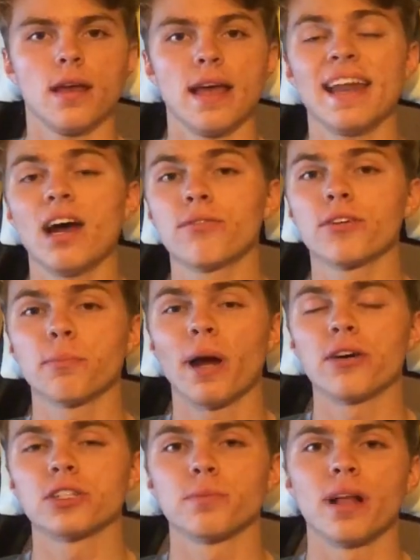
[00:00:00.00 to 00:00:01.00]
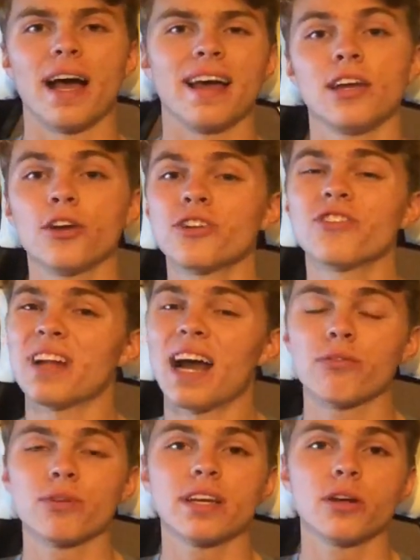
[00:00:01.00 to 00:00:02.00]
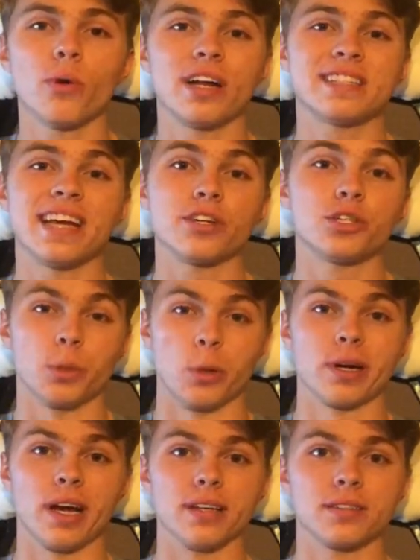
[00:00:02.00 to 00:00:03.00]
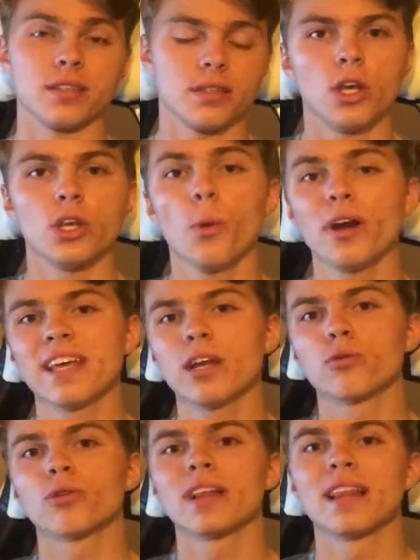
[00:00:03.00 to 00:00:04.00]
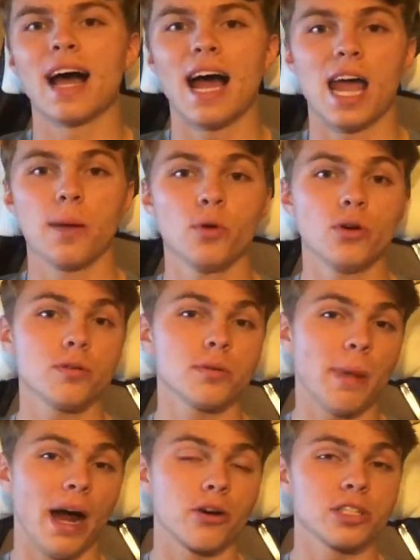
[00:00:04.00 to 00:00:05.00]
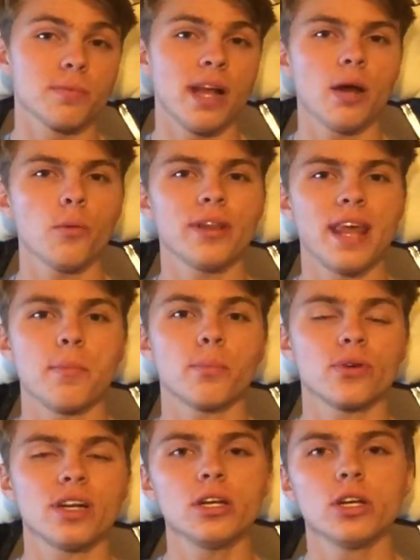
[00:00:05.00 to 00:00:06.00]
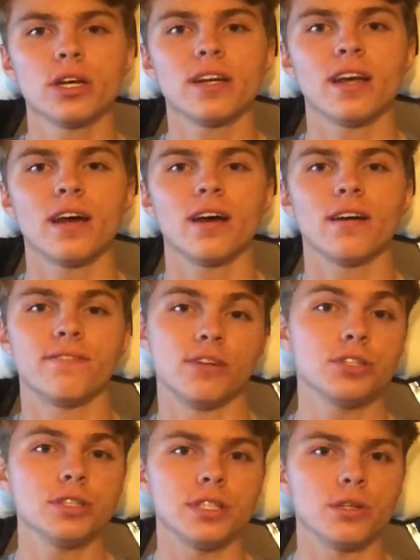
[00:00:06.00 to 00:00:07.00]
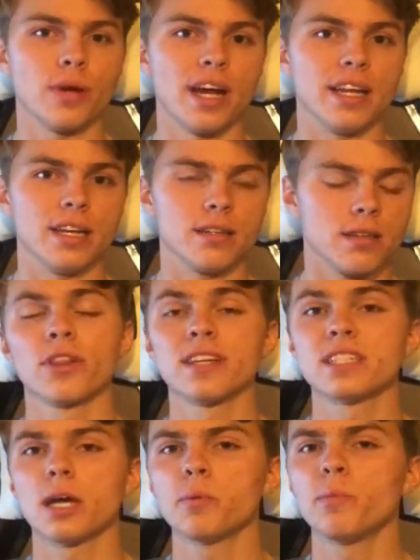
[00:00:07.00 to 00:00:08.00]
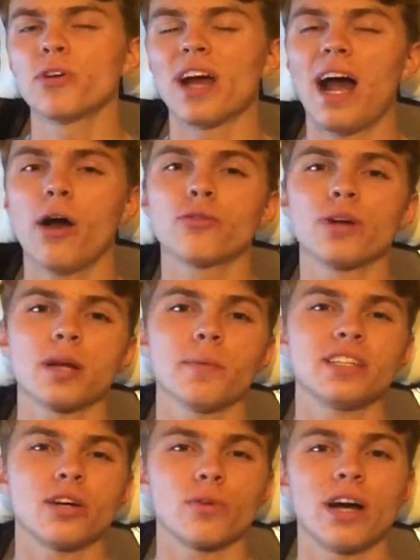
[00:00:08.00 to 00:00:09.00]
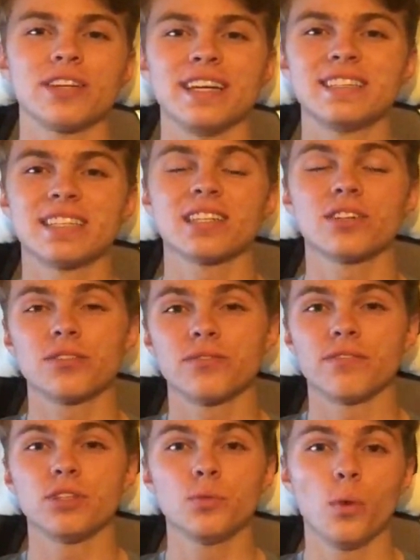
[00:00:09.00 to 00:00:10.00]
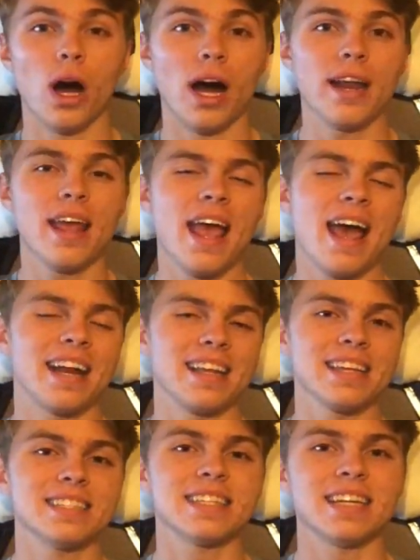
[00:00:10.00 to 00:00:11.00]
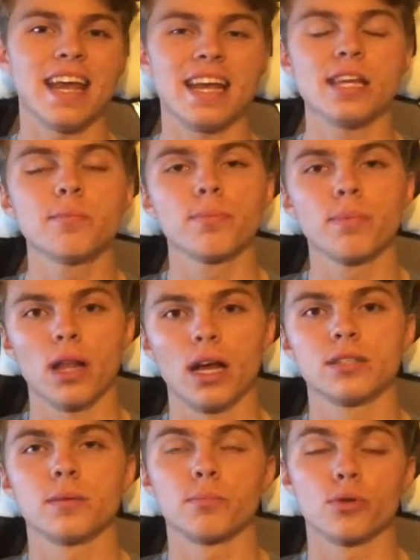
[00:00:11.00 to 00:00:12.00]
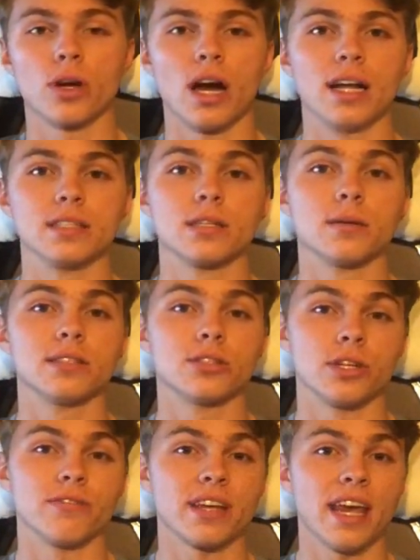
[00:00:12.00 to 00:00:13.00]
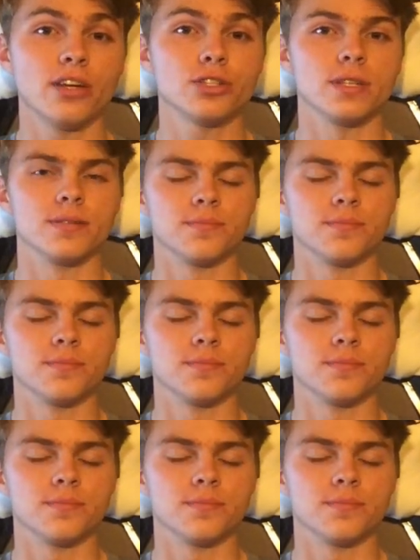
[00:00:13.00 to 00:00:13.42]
And now for the power supply. Here you're not really going to want to take shortcuts. You want to get a reliable power supply with a pretty good efficiency rating. For this type of build, I would recommend around a 650 watt and at least an 80 plus bronze certification.